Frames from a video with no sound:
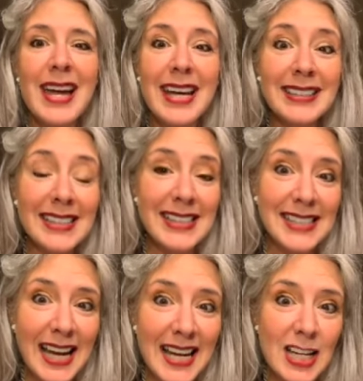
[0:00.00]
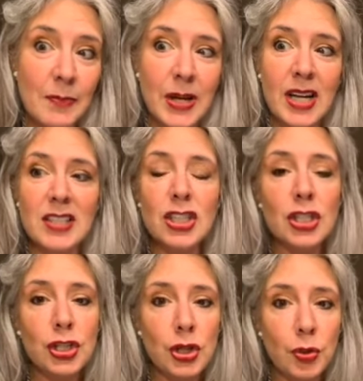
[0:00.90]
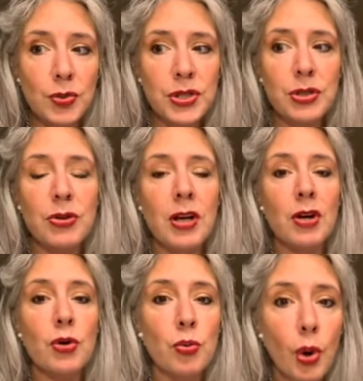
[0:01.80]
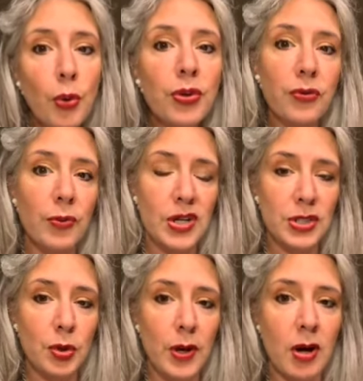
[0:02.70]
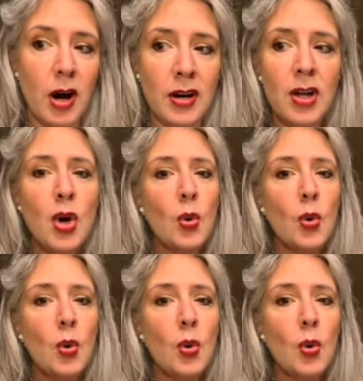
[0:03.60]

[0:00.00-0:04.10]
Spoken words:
it's exciting because it just shows you the growth of what is going on.